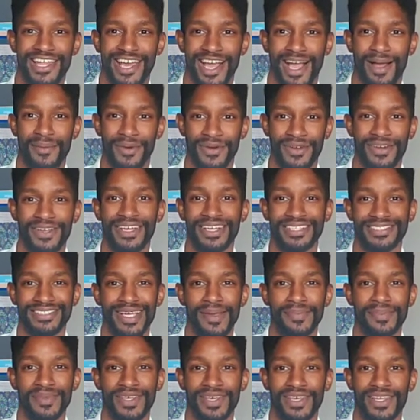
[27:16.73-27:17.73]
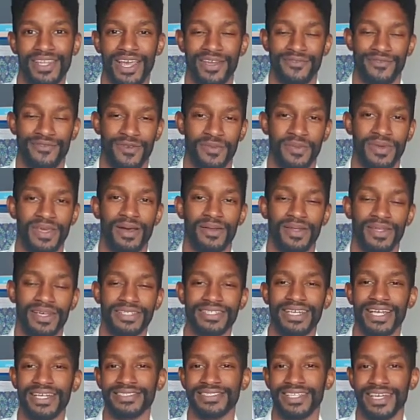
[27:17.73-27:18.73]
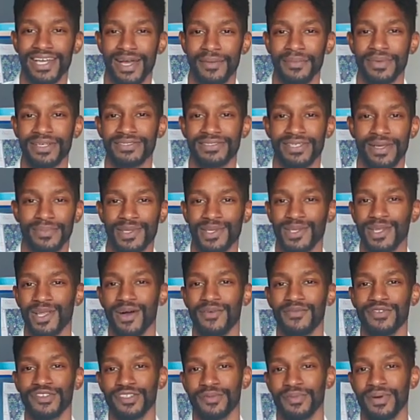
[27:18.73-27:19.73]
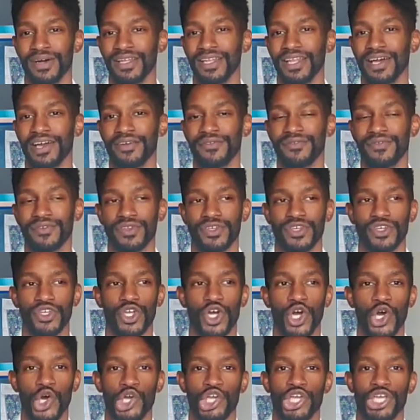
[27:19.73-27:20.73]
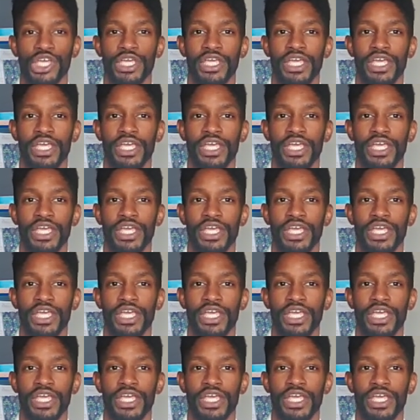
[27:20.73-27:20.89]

Like I'm gonna accept it. Like for me, I'm looking at it like I'm accepting love into my life, and you know,